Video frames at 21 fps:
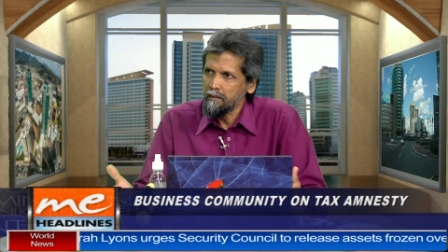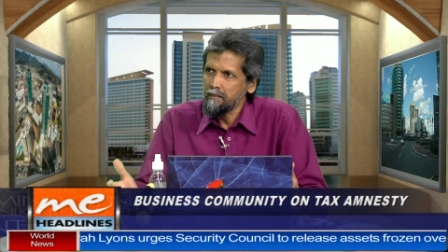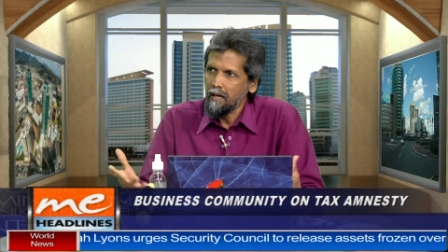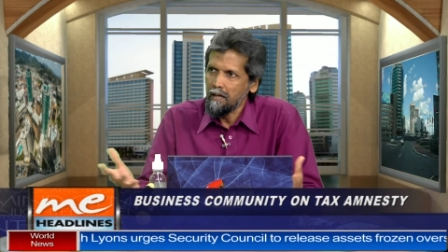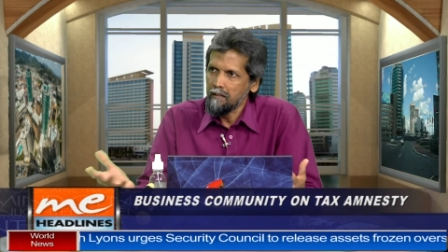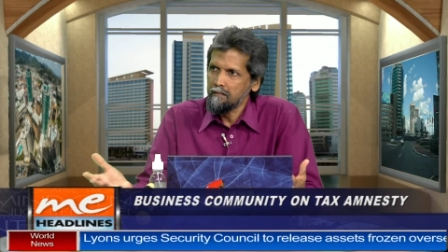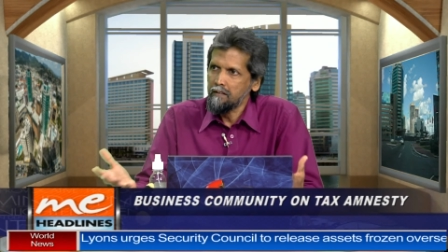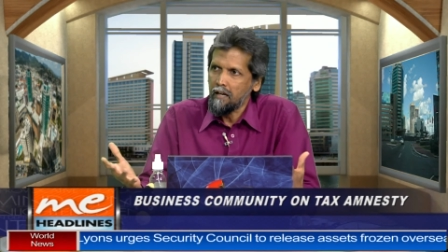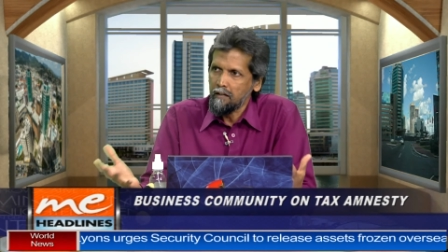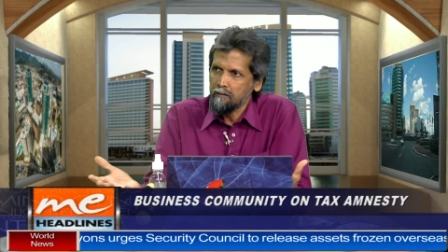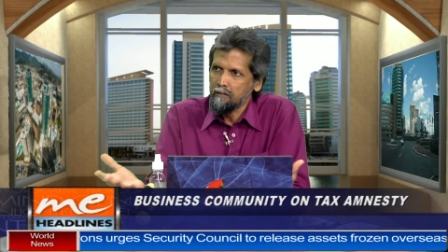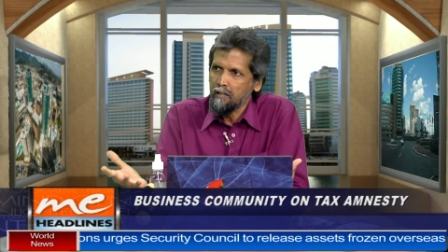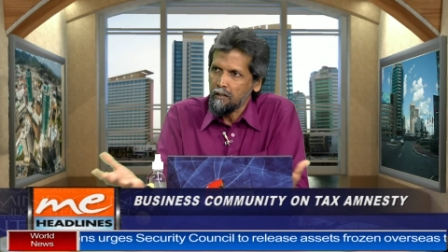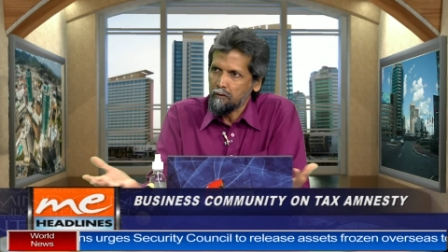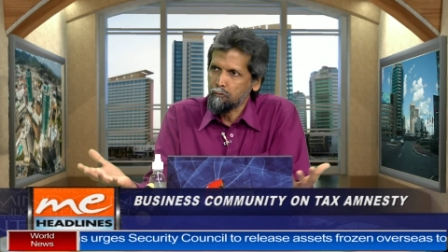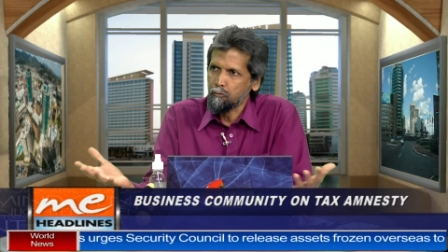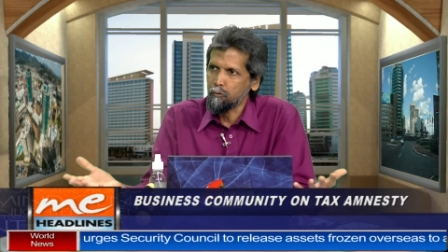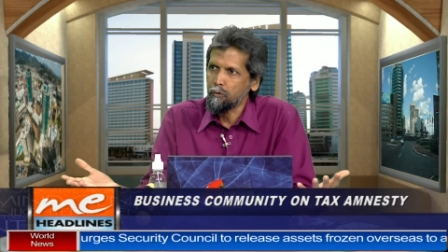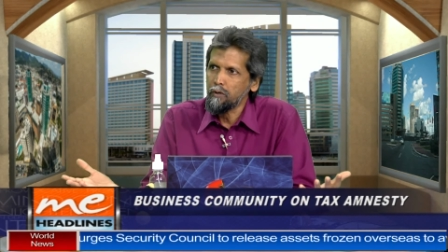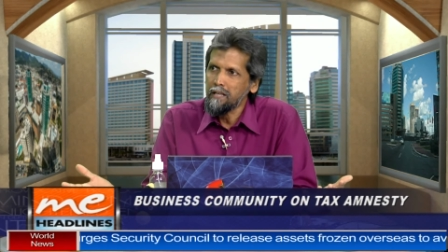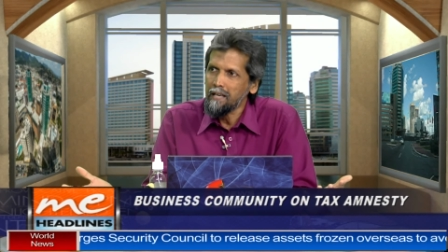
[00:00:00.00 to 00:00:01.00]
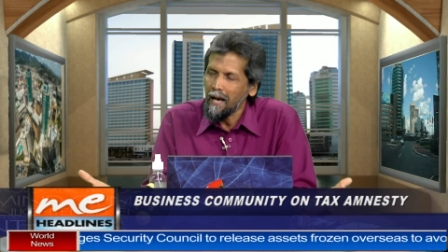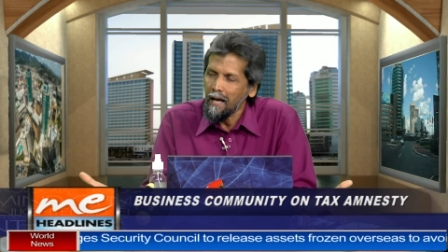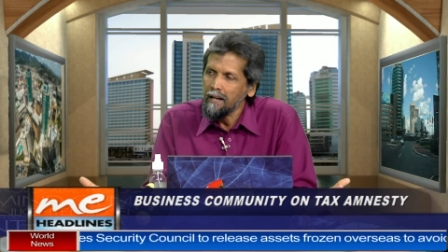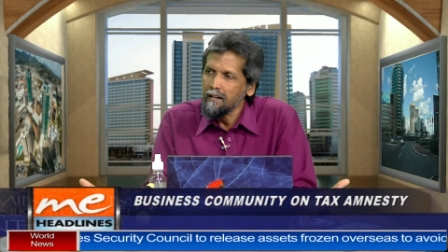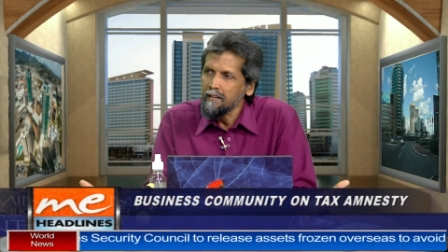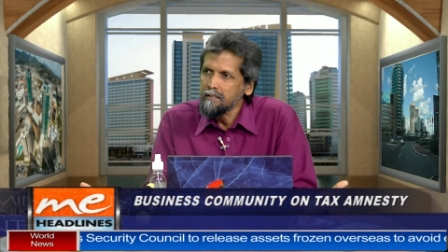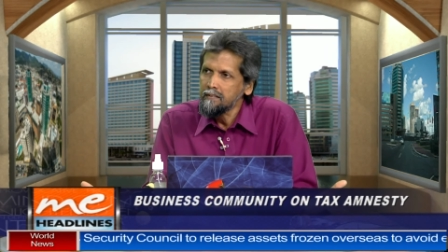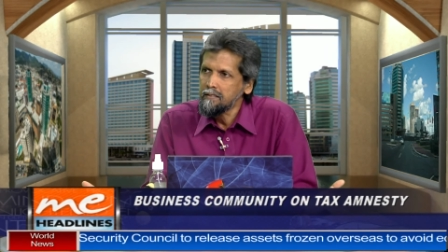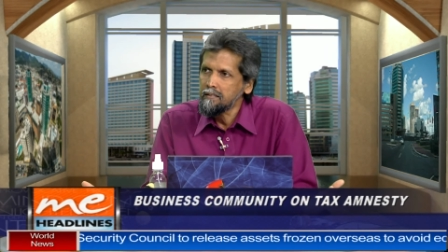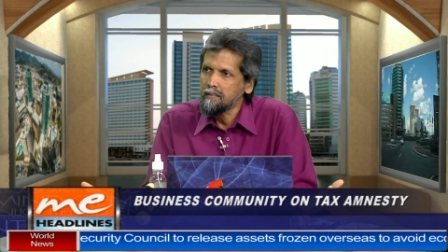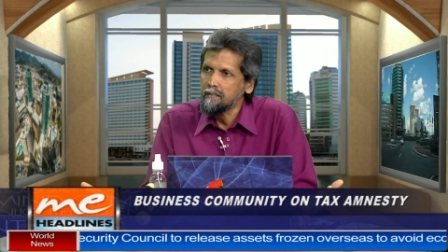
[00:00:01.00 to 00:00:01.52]
that, that, that
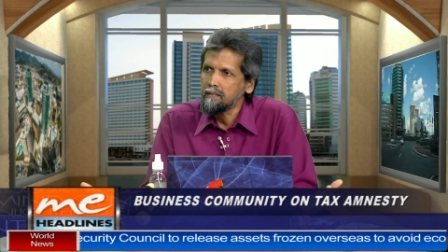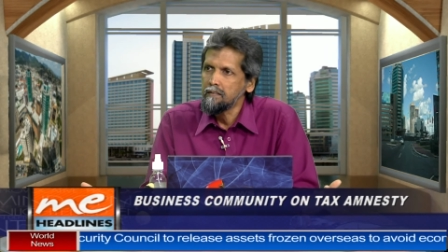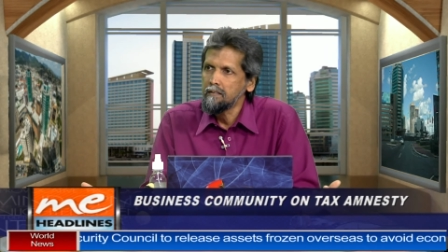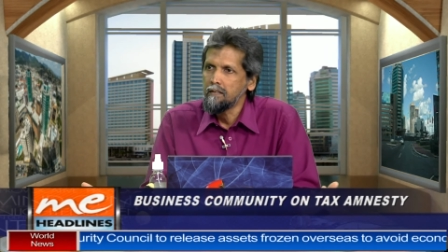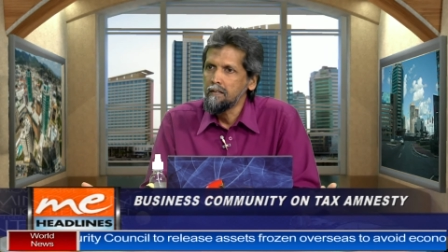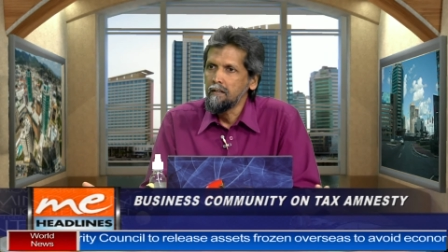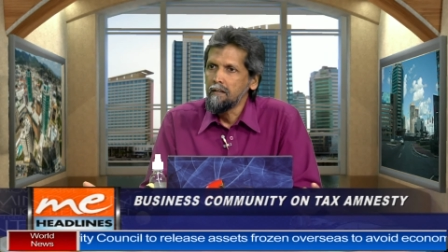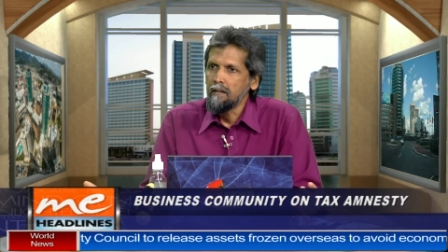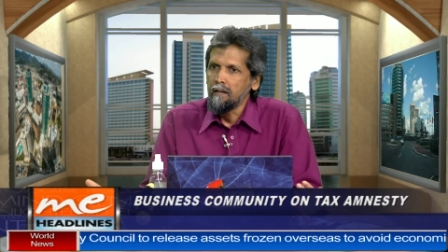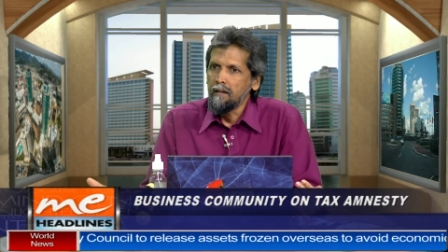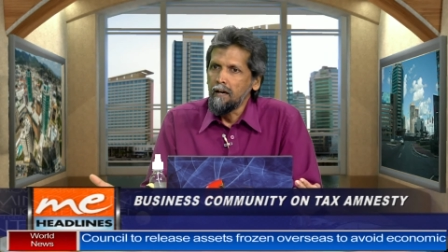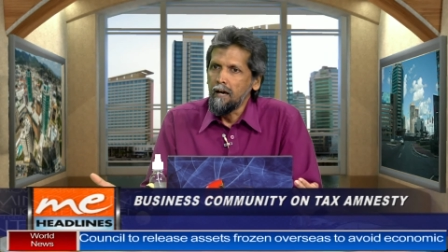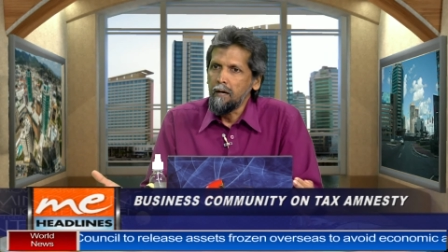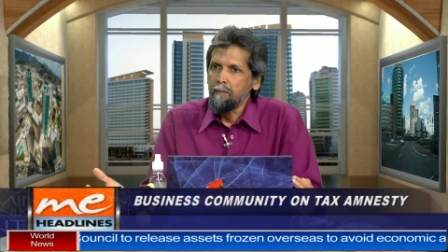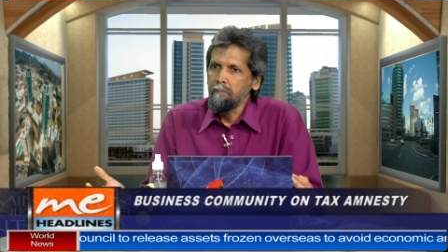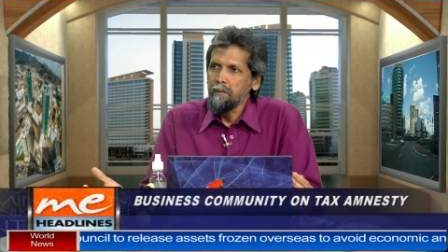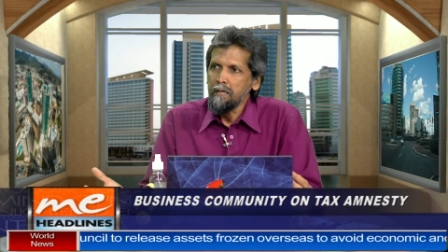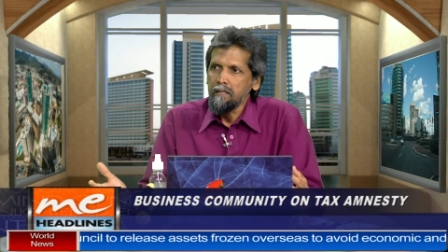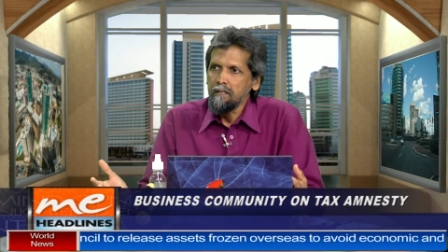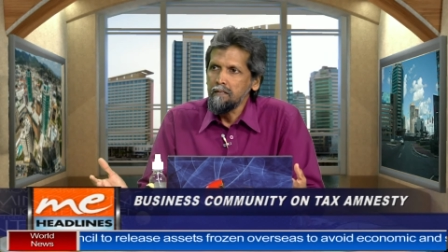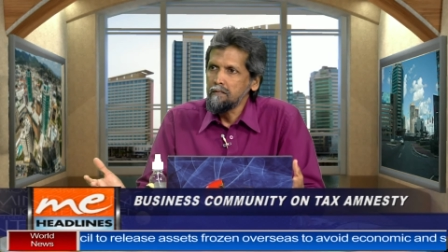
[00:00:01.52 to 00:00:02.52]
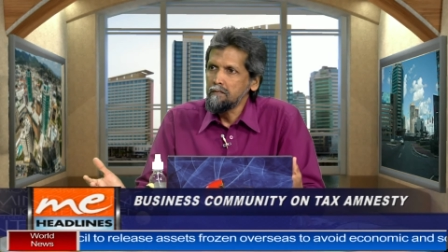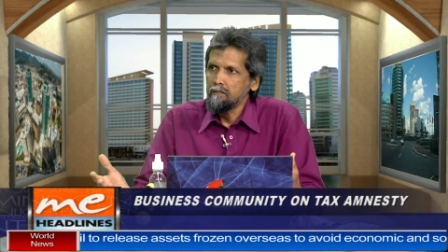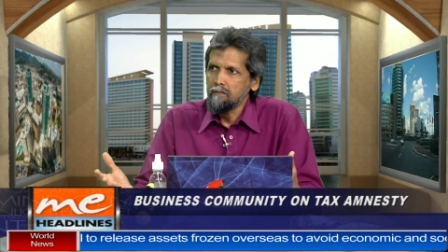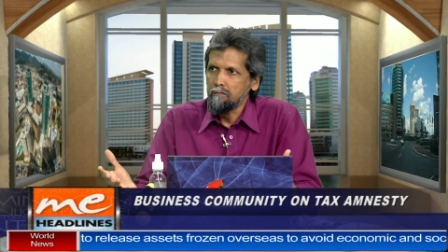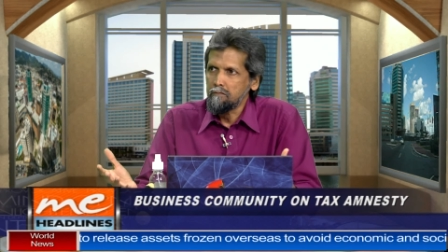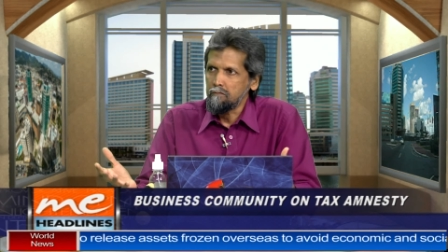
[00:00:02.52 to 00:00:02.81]
reality, I mean,